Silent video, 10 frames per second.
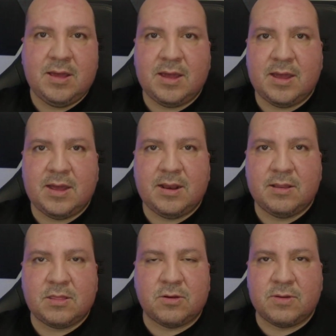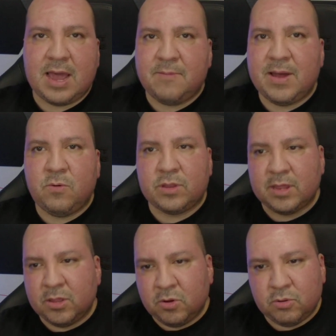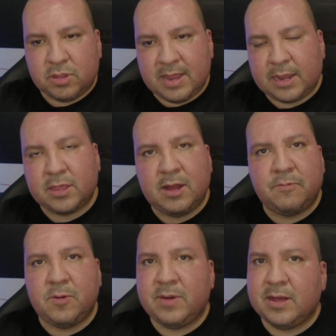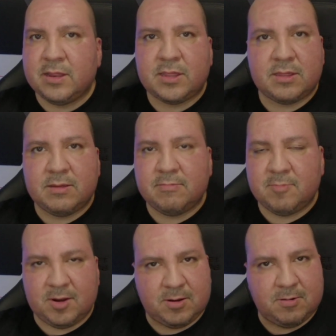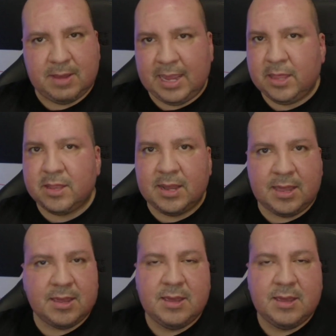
And so, yeah, man, within those next couple of months, easily,